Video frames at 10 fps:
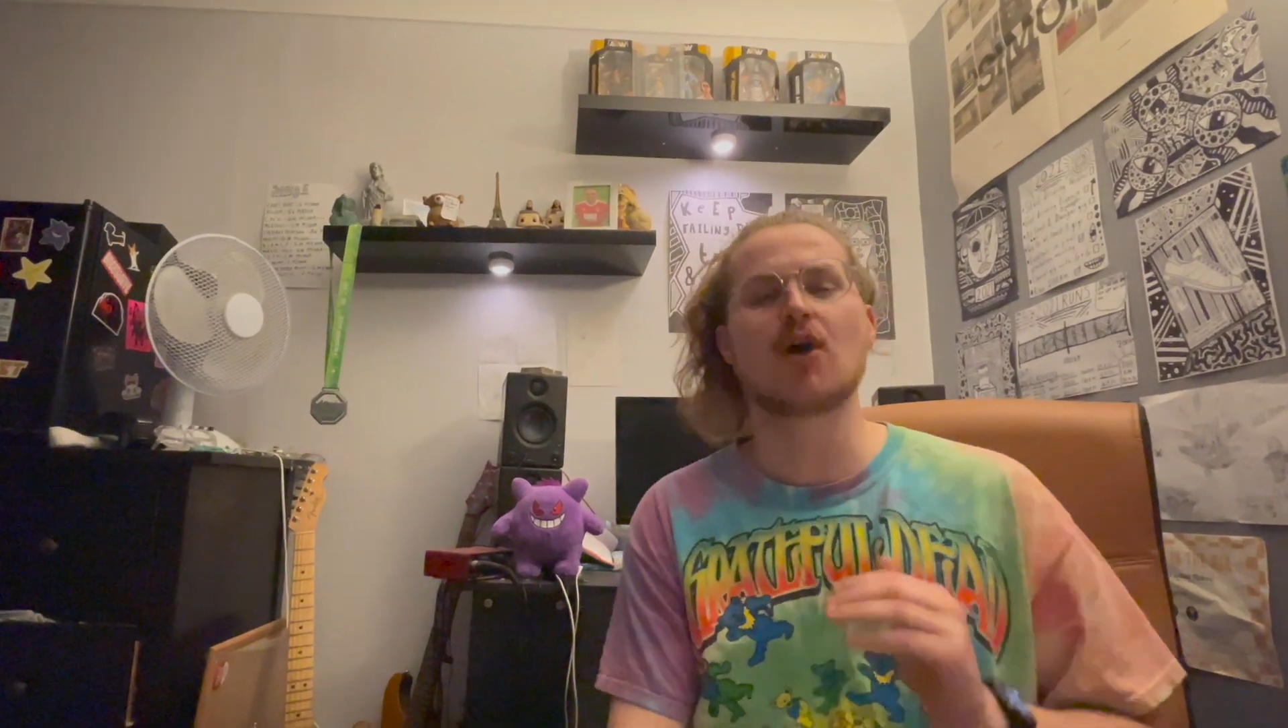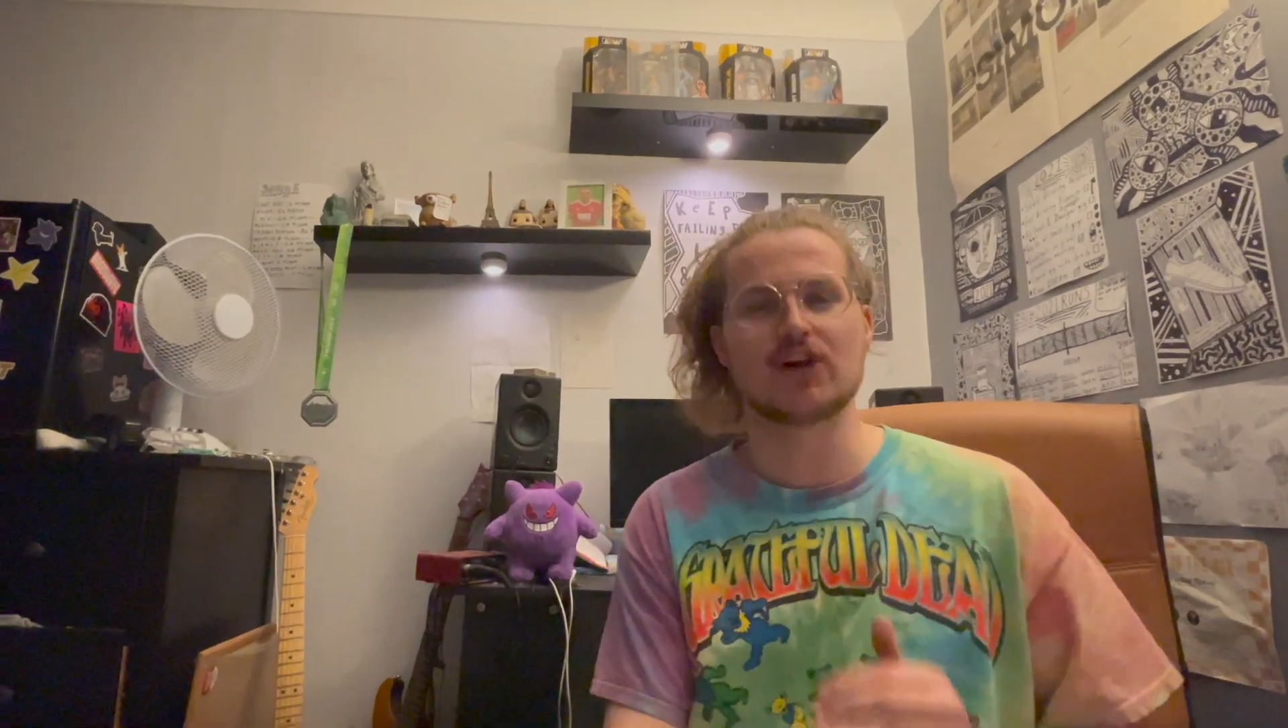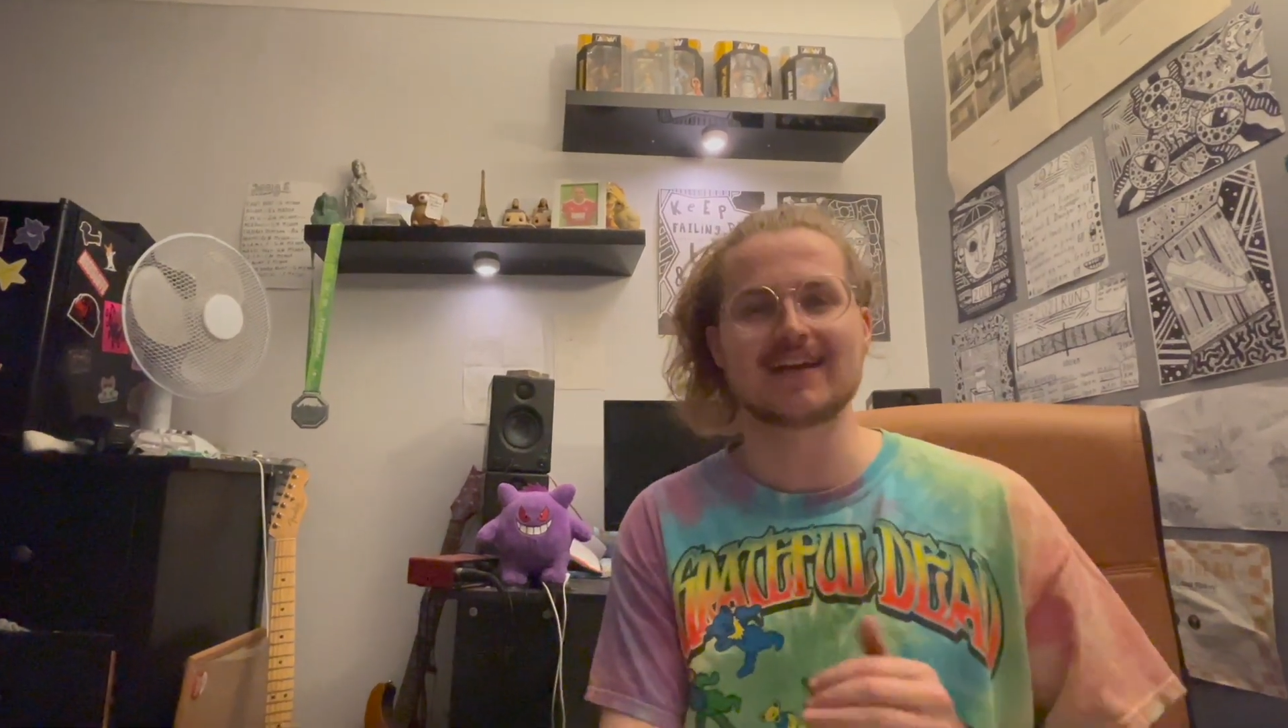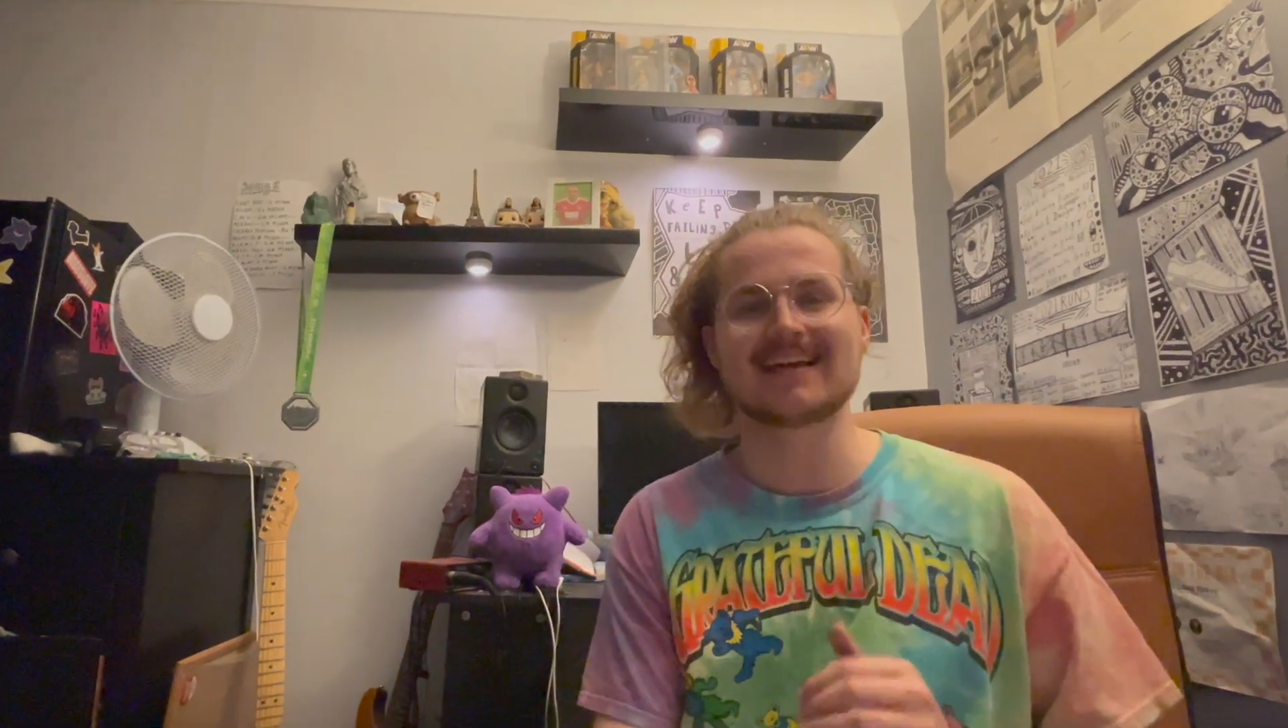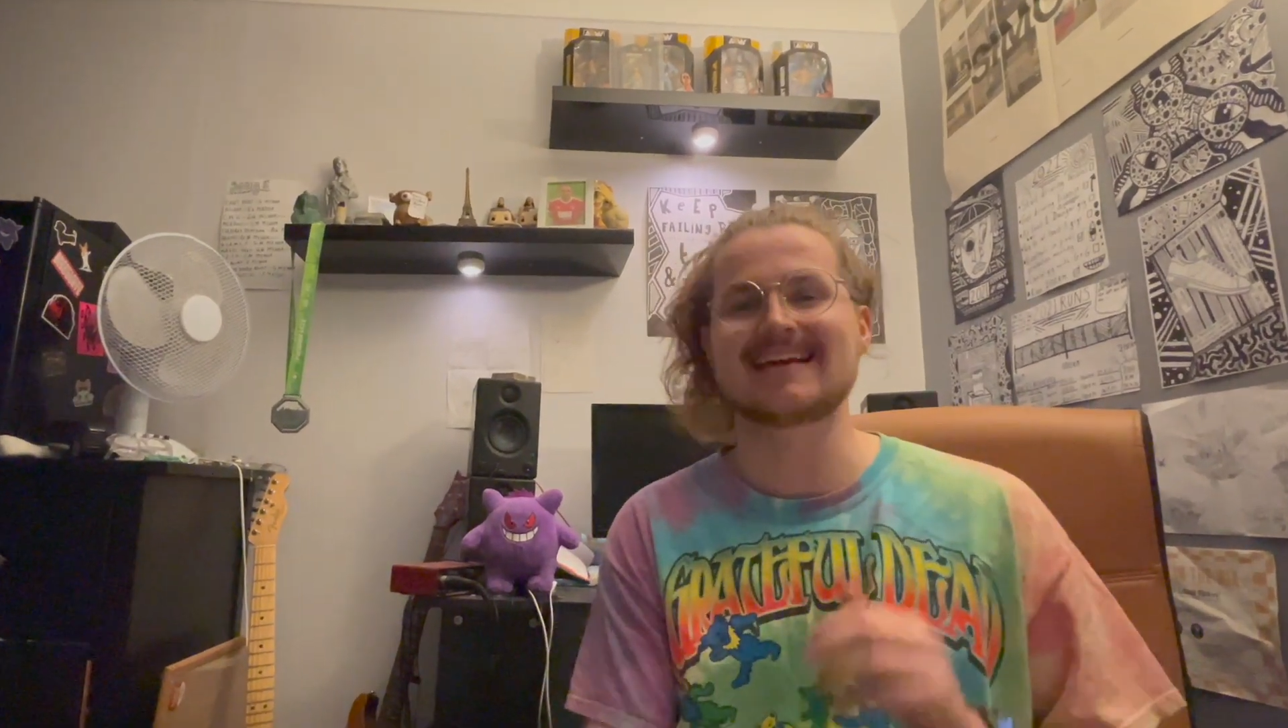
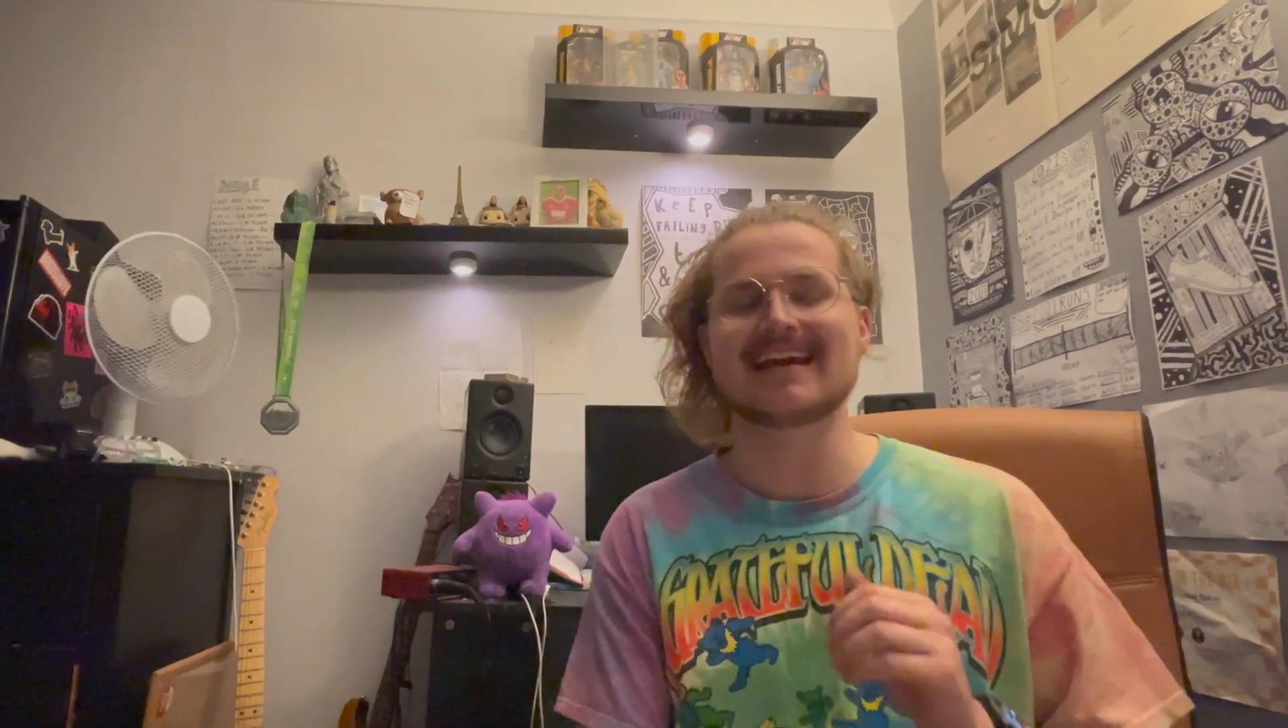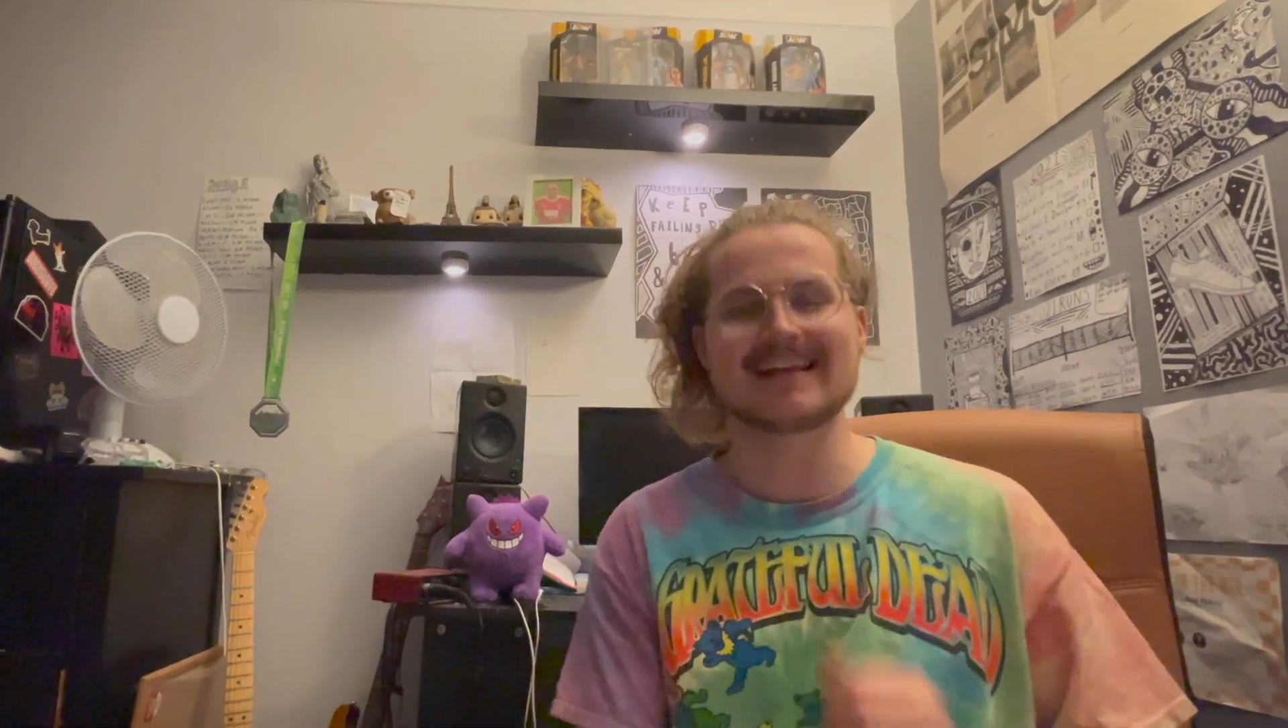monarch in